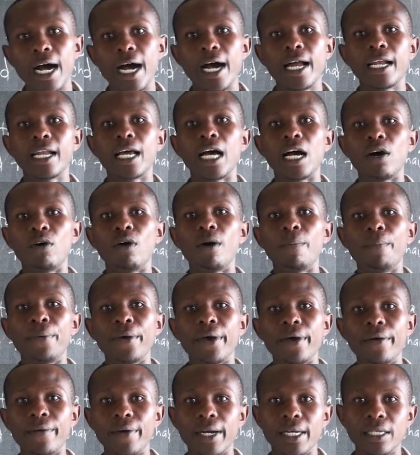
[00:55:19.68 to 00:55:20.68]
and our
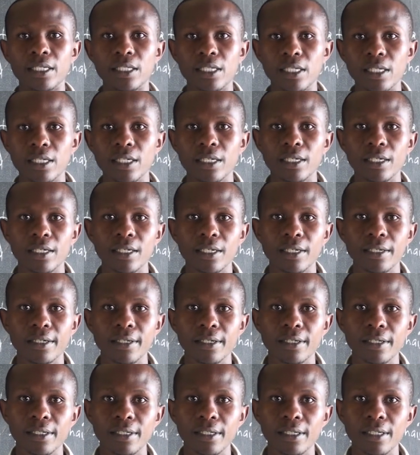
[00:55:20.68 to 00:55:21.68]
parents
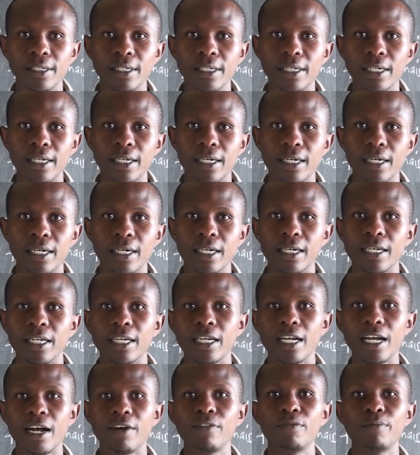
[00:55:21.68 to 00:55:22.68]
and
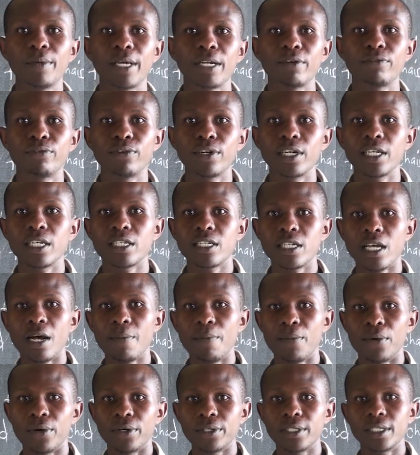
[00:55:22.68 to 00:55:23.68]
the government for the
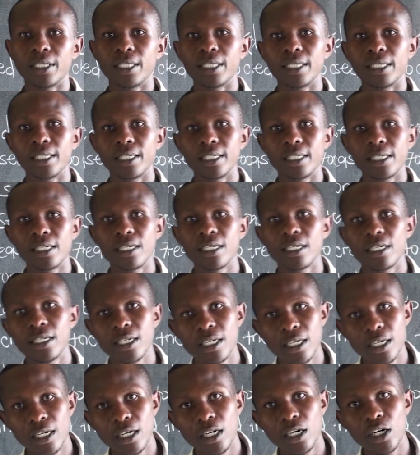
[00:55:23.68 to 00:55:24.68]
support
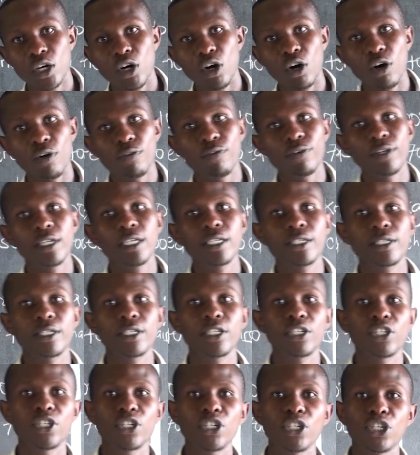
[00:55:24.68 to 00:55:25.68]
of
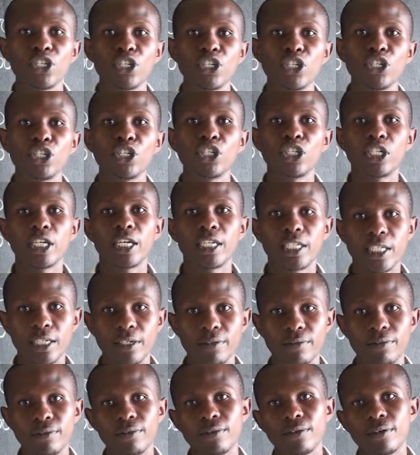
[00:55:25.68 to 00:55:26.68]
this
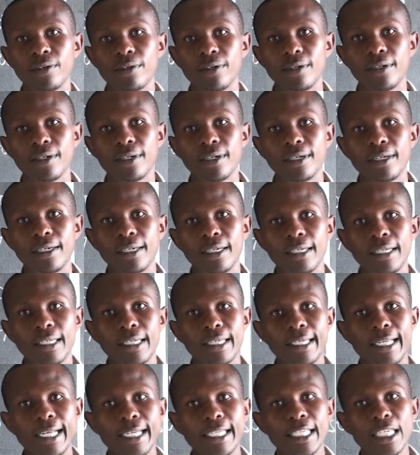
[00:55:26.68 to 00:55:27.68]
initiative
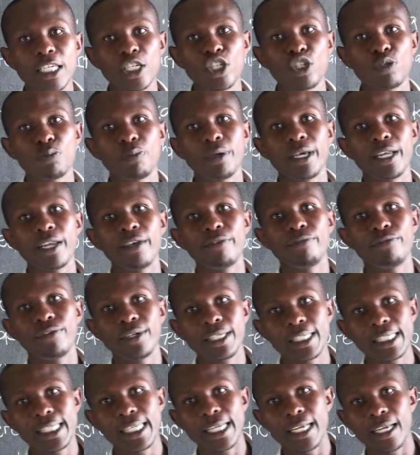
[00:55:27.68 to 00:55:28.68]
that is
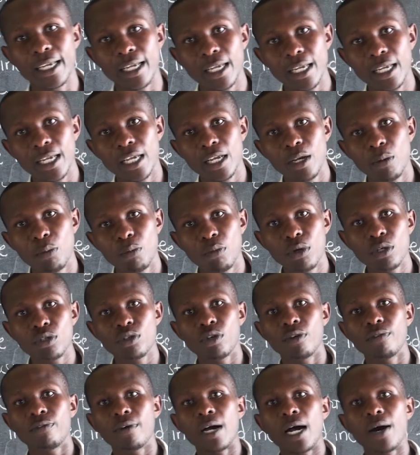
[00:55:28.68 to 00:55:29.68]
benefiting
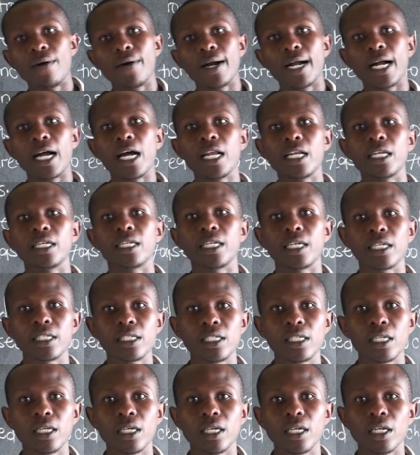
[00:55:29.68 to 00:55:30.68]
most of our
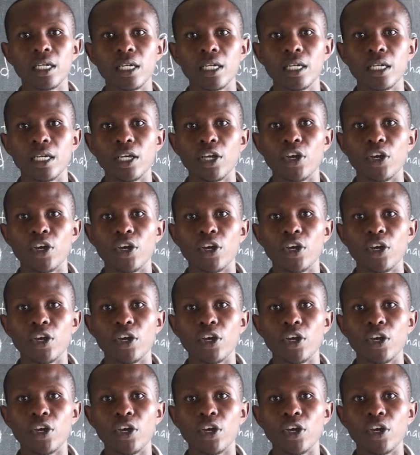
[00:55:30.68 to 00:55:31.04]
candidates